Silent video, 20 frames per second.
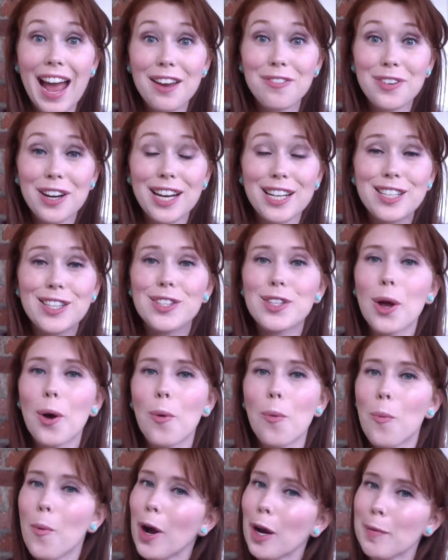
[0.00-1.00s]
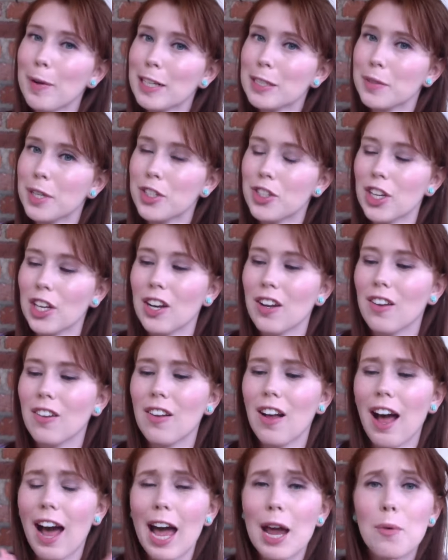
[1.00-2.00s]
friends, welcome back to my
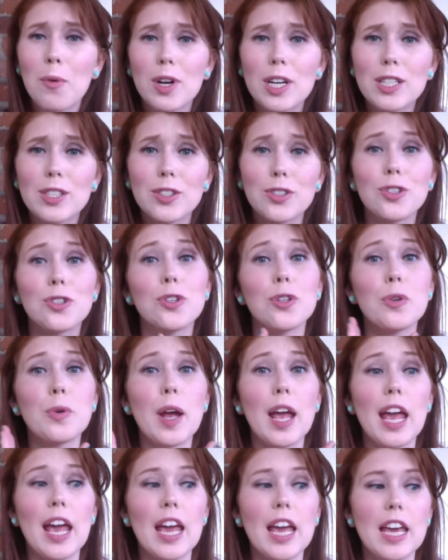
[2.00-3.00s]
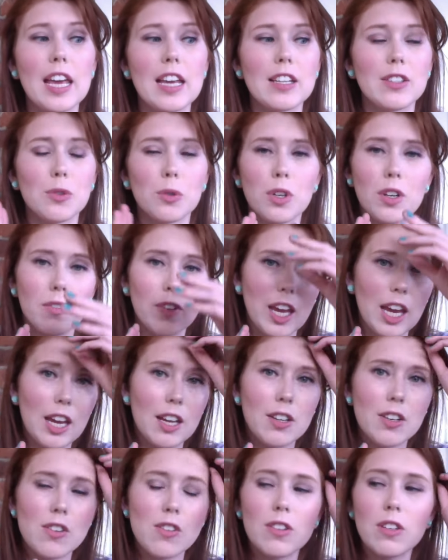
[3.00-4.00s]
channel. I wanted to do a sort of
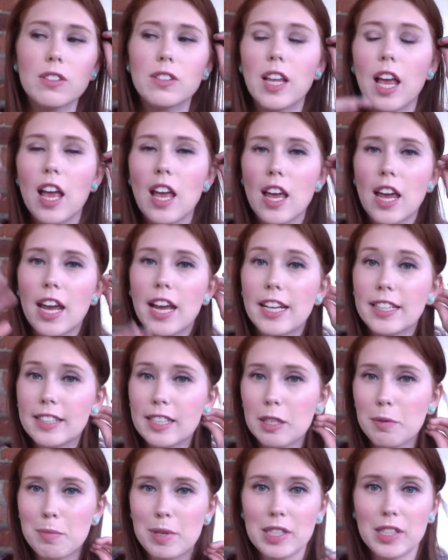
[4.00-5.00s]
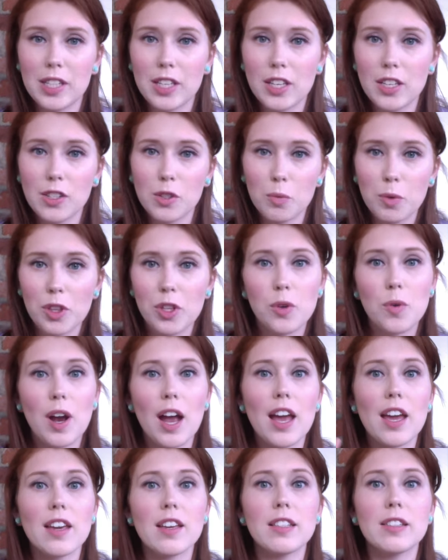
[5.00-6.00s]
candles hits and misses with you
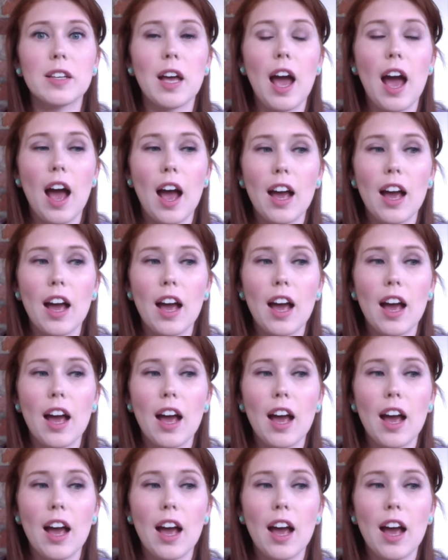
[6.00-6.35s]
guys.